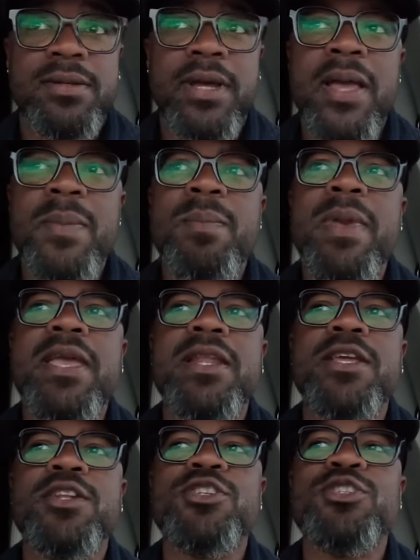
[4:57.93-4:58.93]
I made
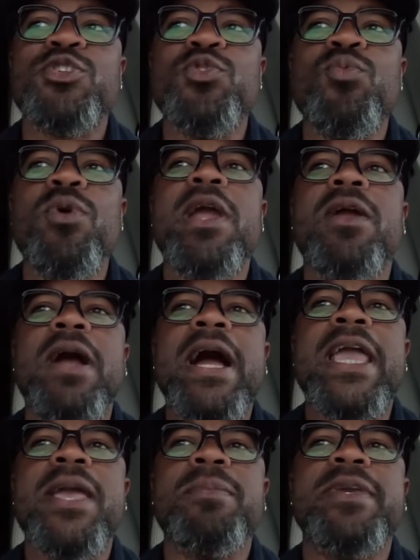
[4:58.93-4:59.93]
it to where
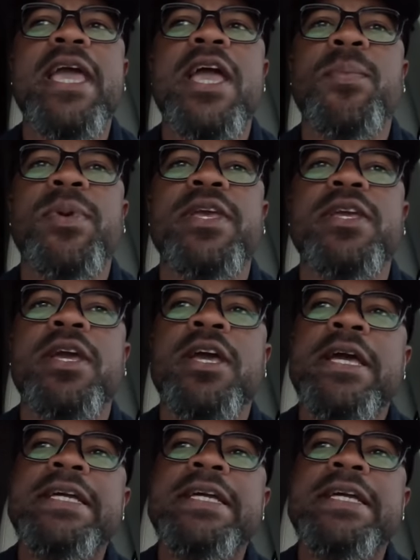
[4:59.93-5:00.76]
I am camping